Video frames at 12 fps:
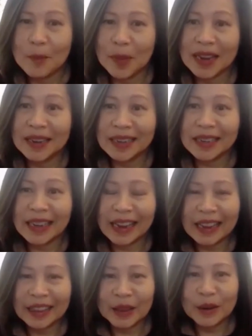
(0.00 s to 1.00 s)
but
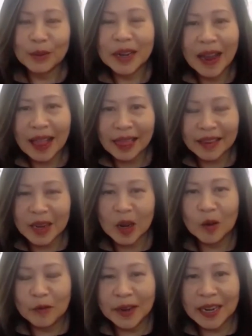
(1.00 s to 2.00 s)
the
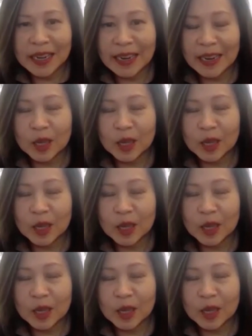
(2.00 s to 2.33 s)
reality of it